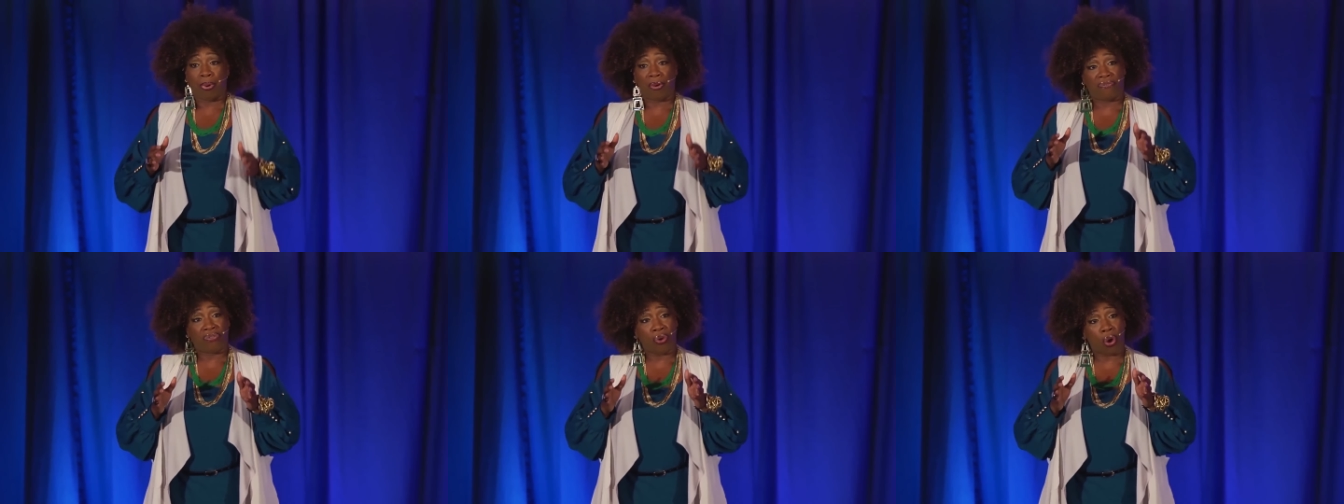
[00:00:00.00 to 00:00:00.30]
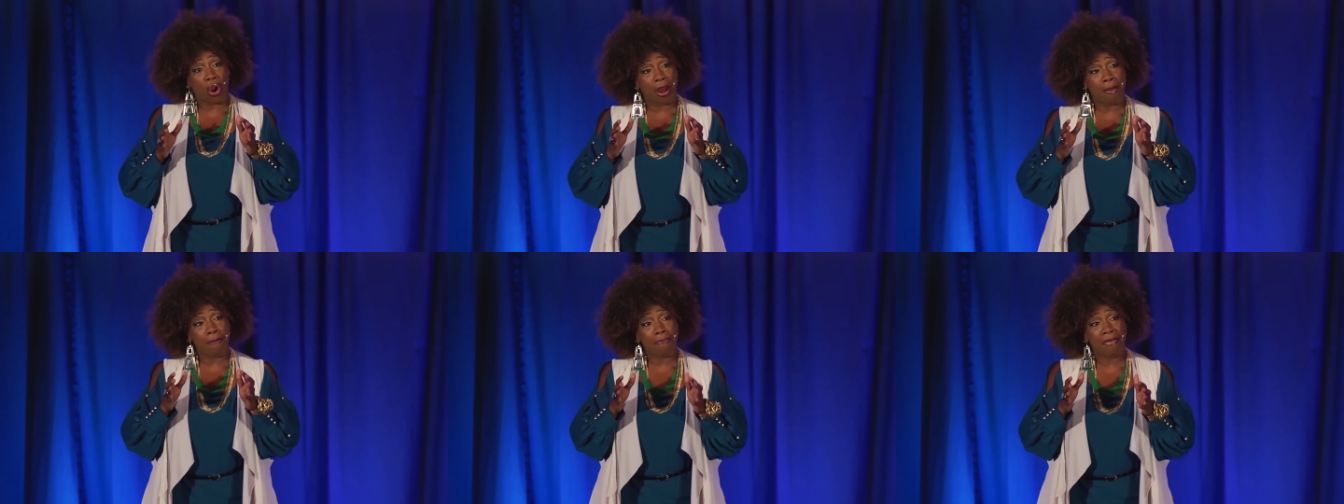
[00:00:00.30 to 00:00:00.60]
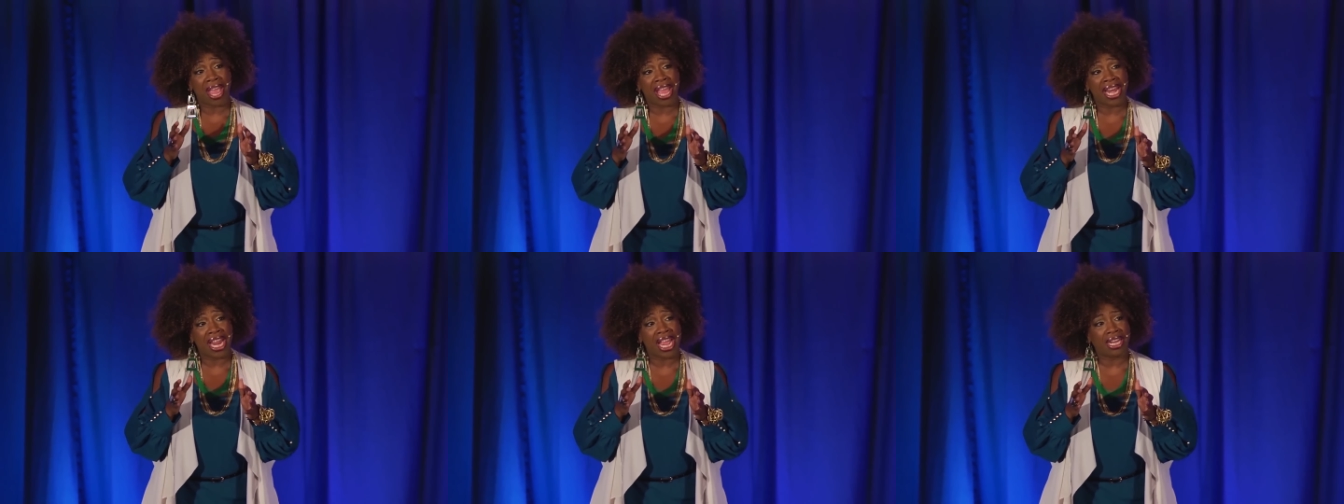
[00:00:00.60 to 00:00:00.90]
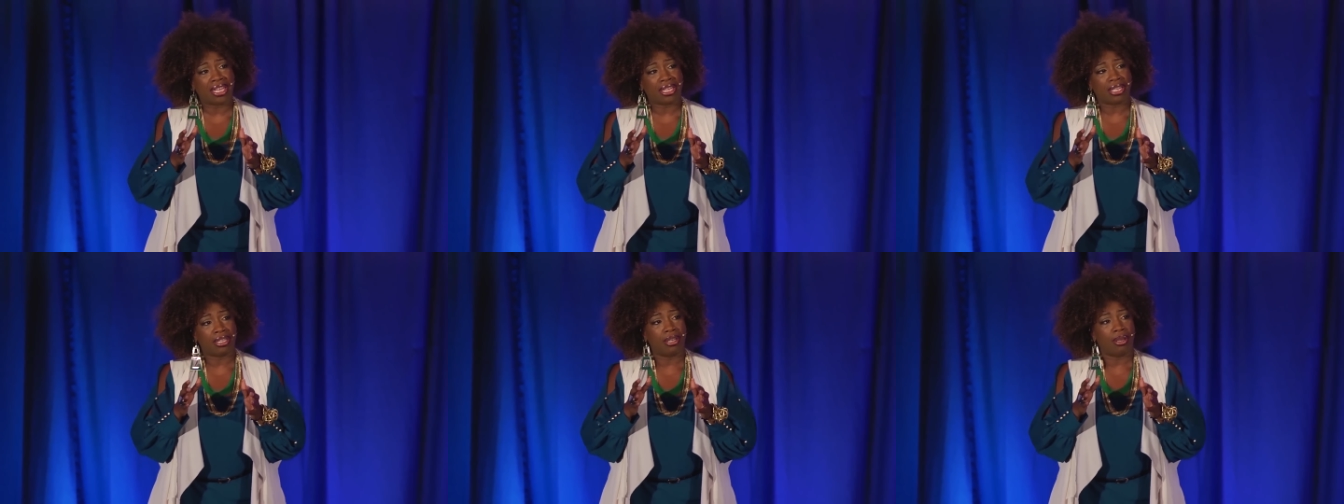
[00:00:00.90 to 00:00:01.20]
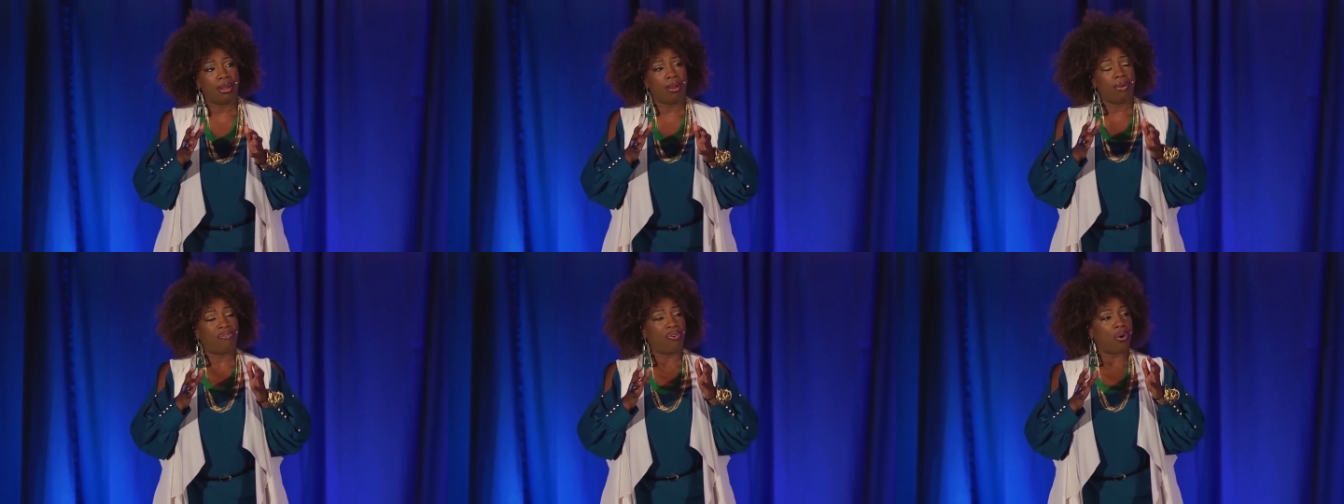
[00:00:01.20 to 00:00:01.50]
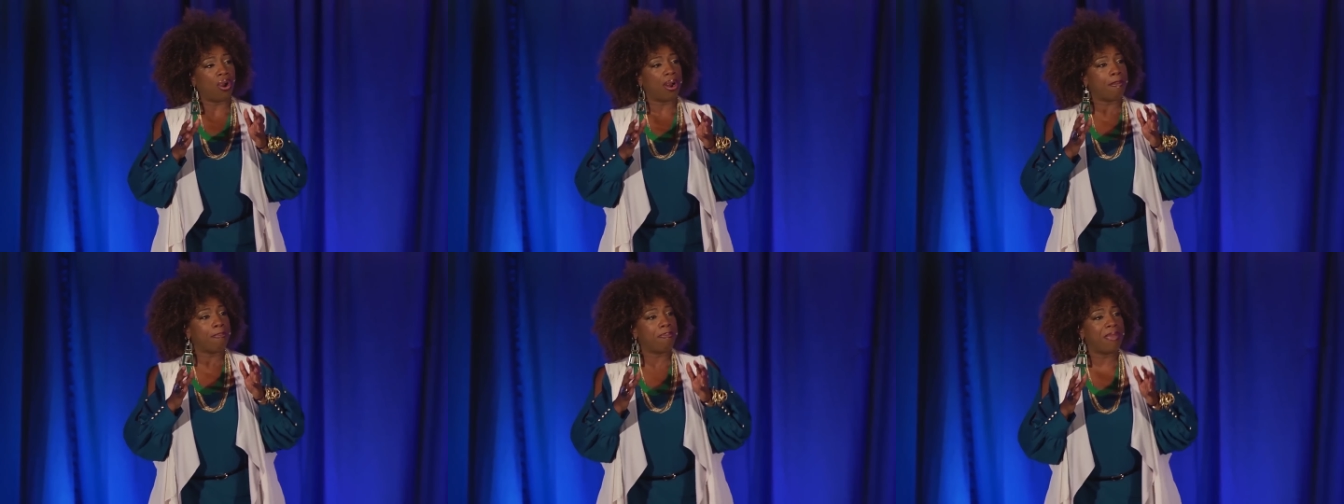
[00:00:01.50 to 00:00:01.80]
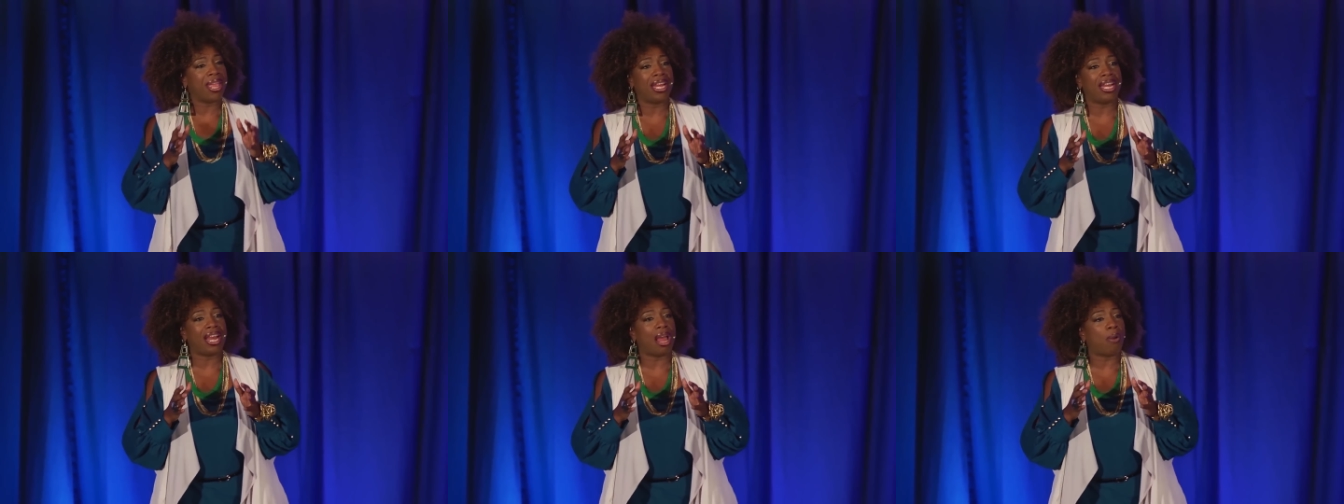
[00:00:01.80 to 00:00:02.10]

But for a minute, For a minute,